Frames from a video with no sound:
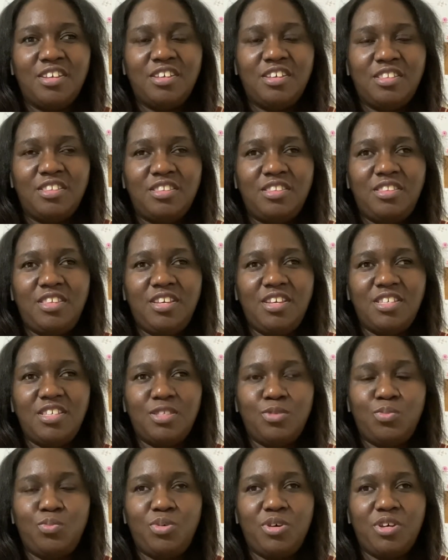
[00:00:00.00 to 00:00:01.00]
these
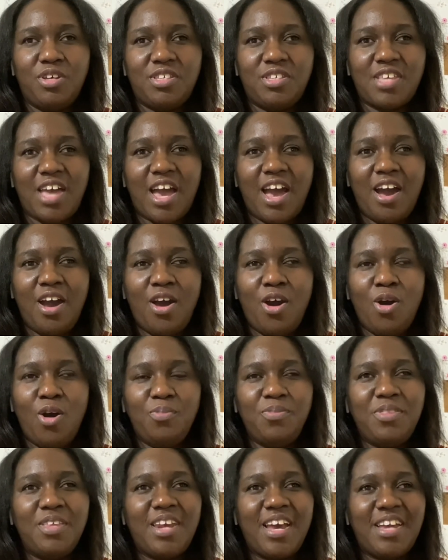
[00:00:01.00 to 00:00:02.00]
books, I hope
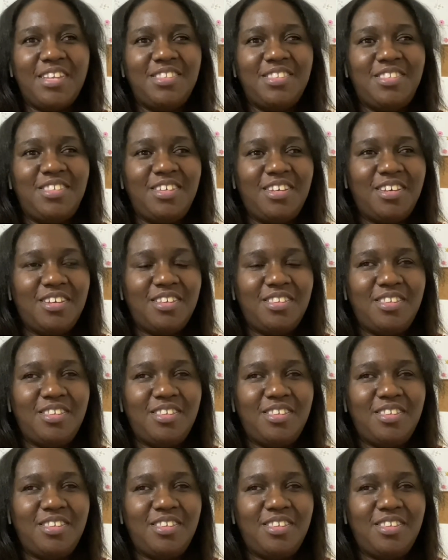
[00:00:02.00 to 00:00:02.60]
that I did